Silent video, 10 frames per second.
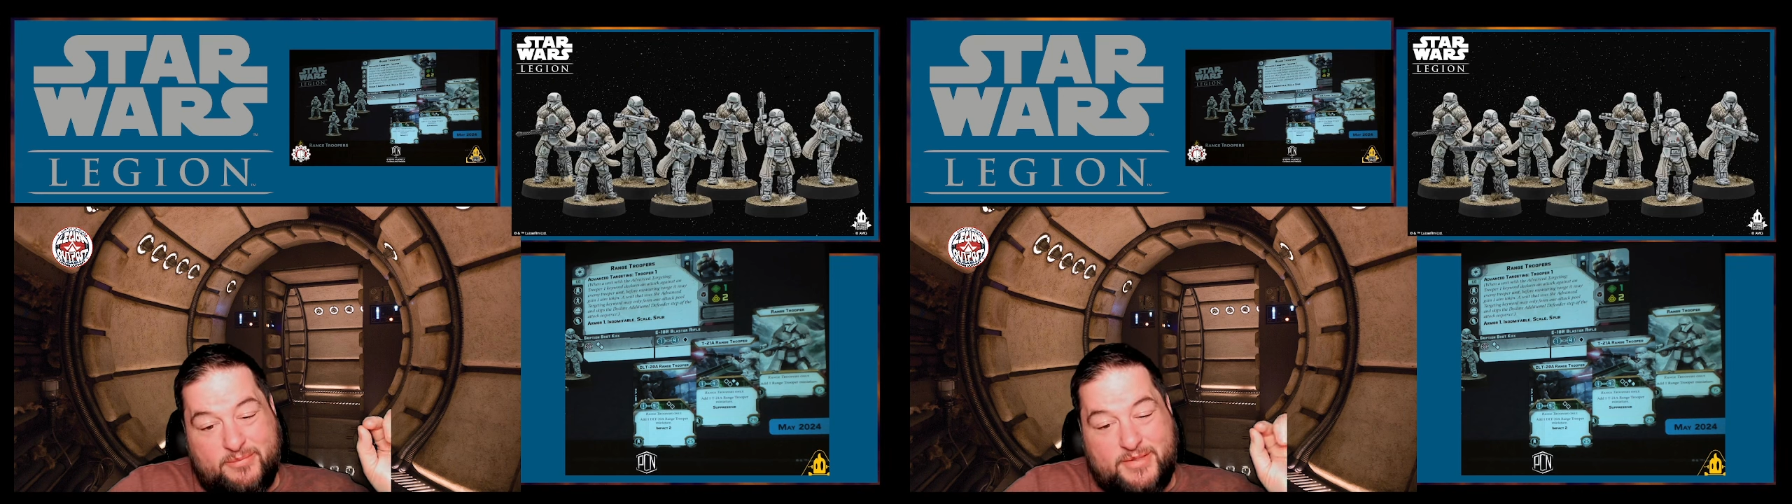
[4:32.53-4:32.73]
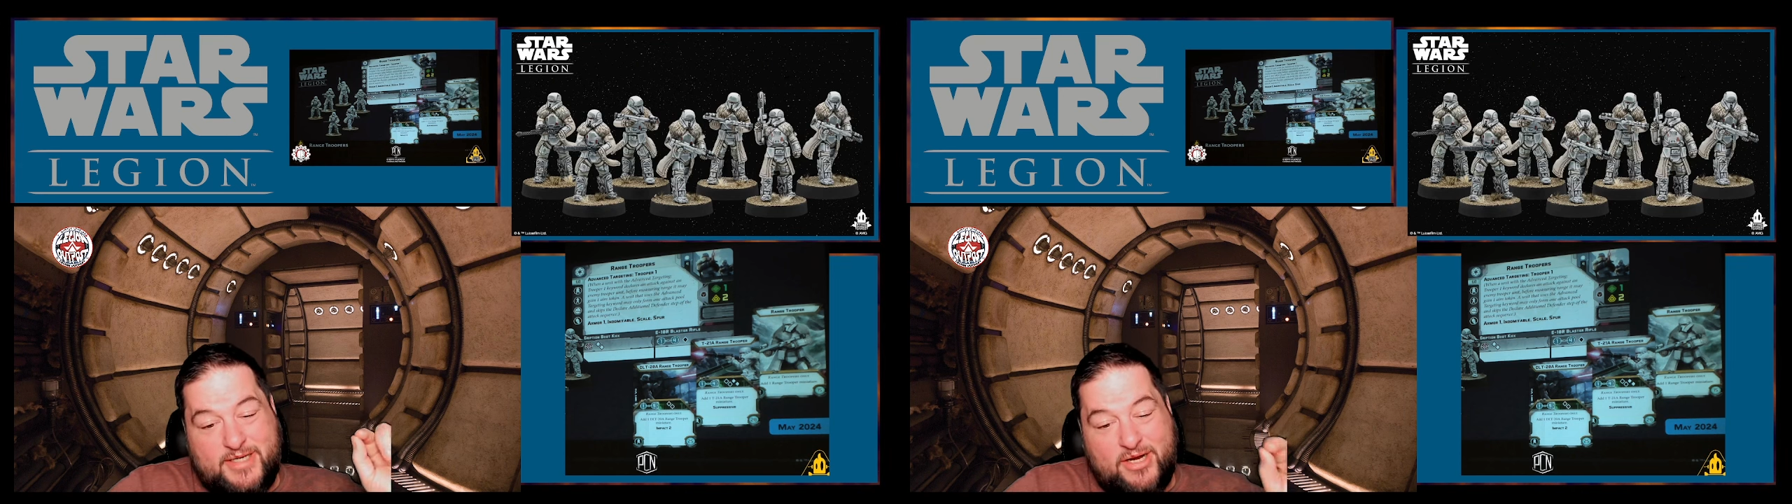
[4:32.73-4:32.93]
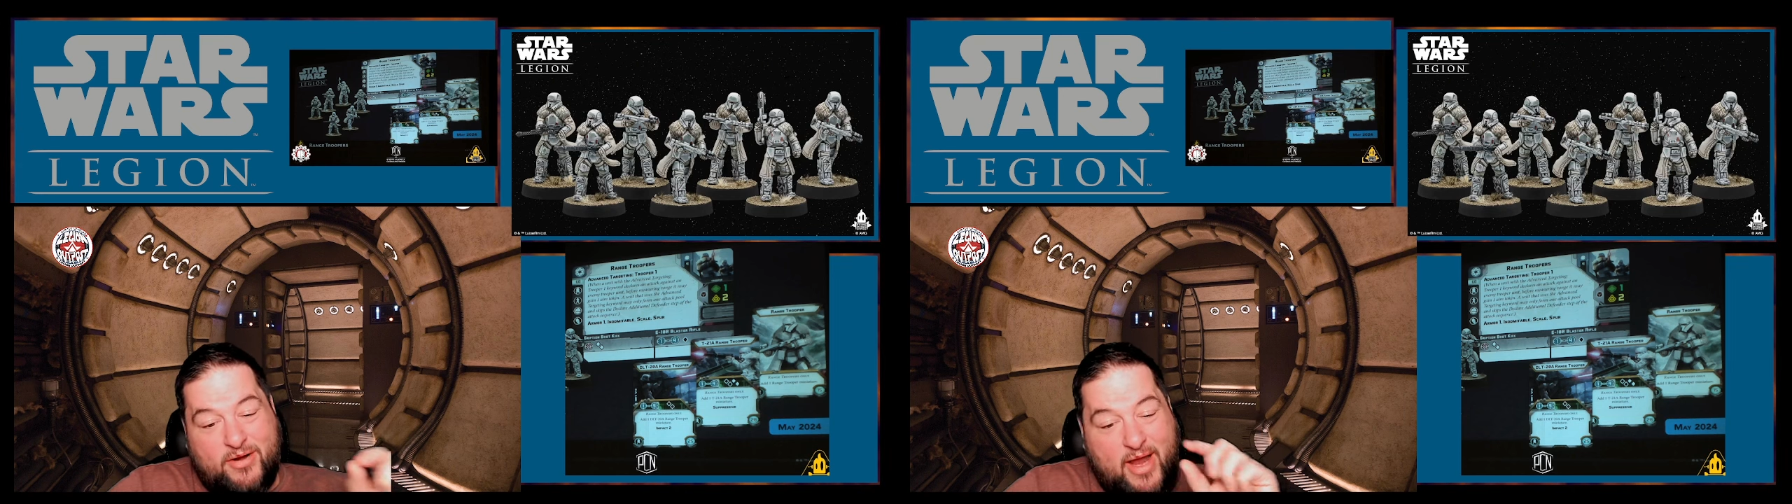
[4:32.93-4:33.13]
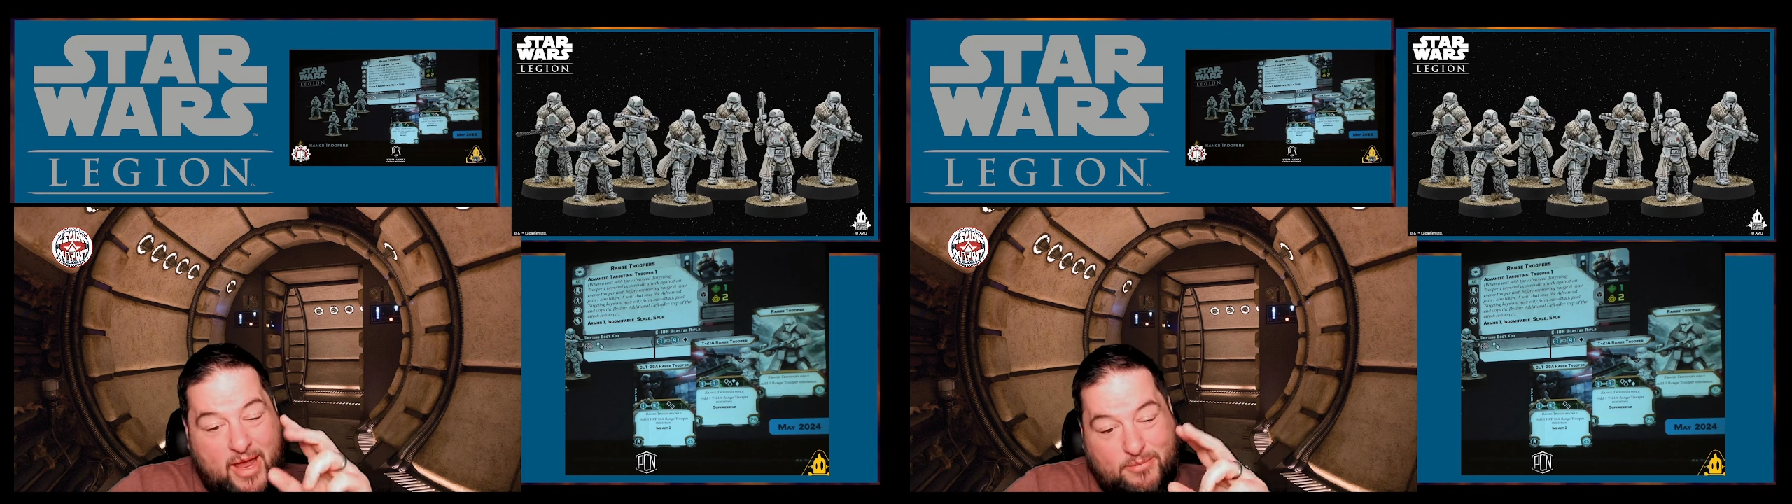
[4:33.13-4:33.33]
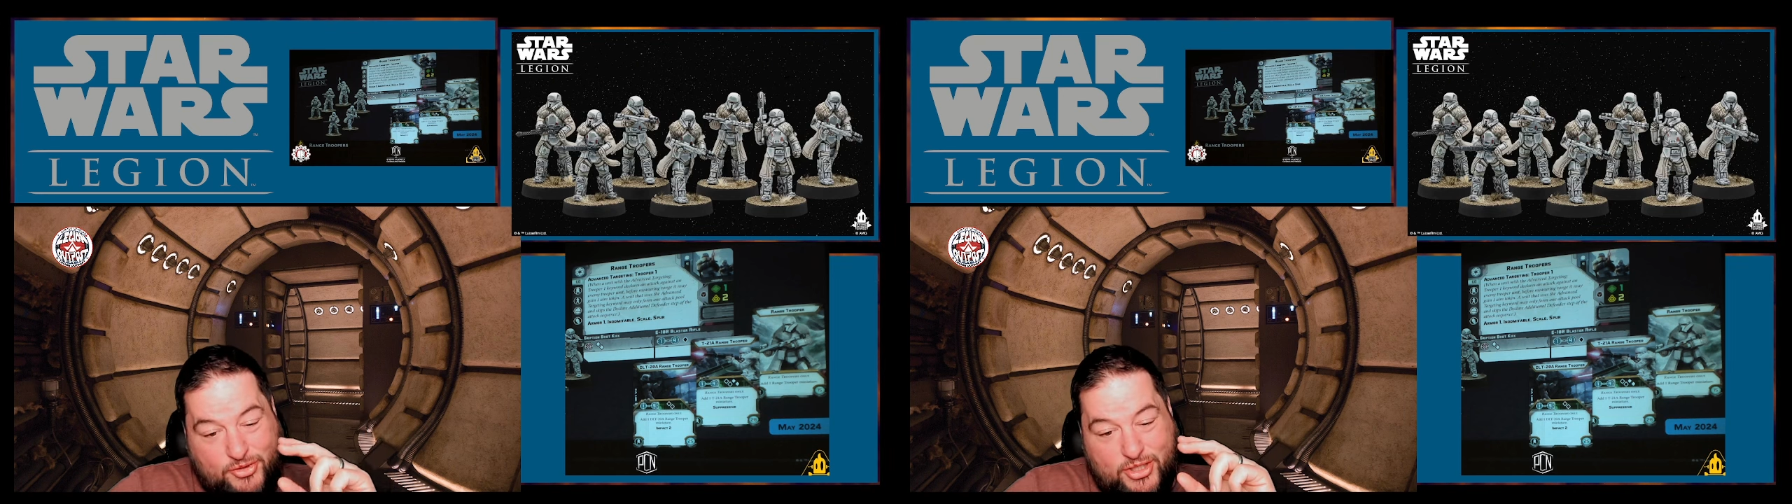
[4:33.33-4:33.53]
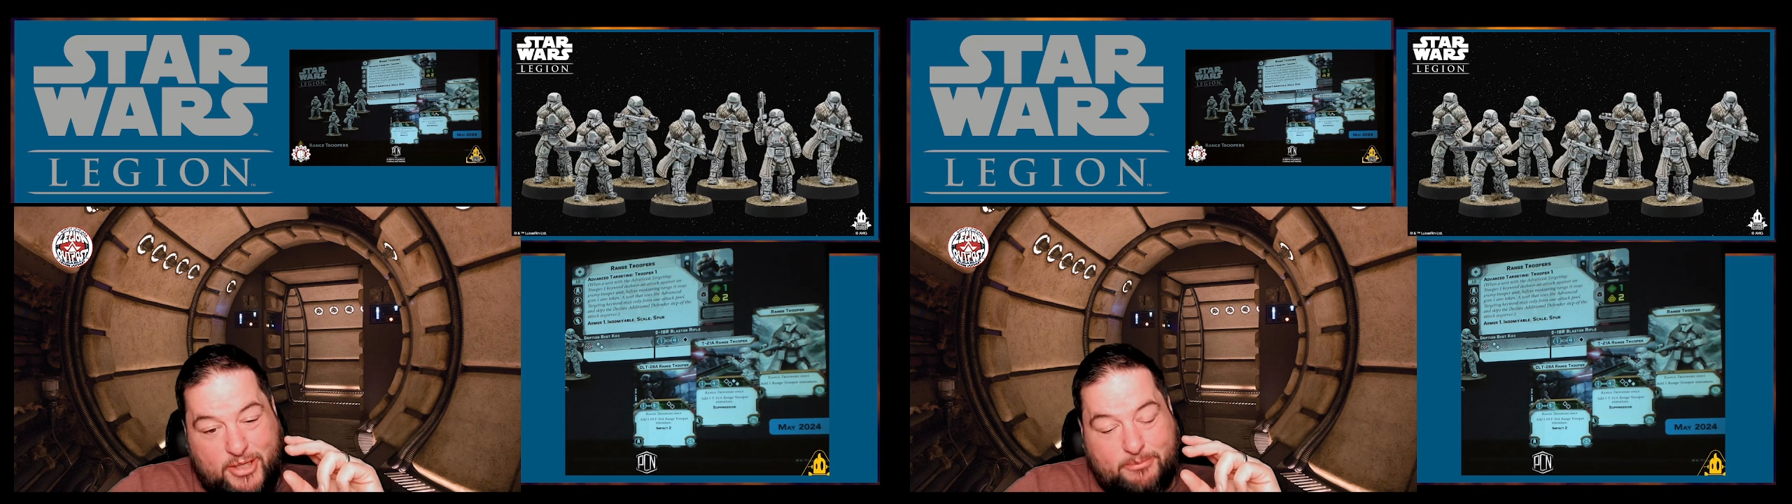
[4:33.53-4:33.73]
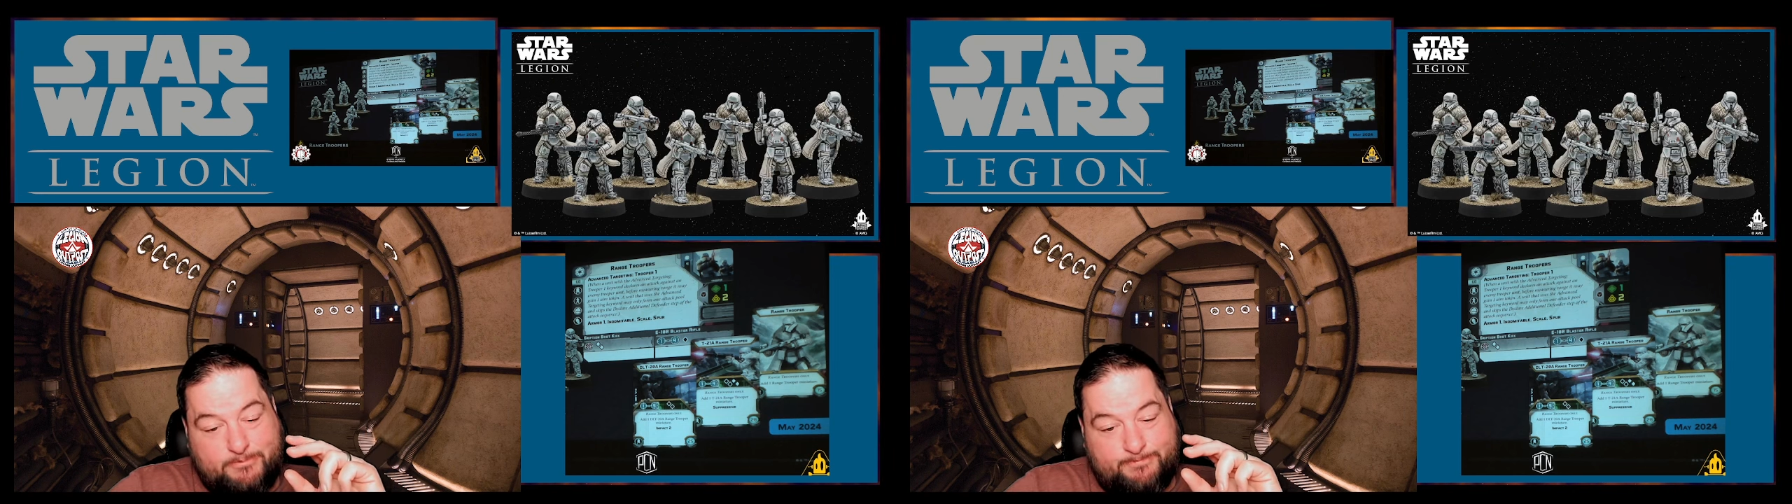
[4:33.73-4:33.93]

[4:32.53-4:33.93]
Dear AMG.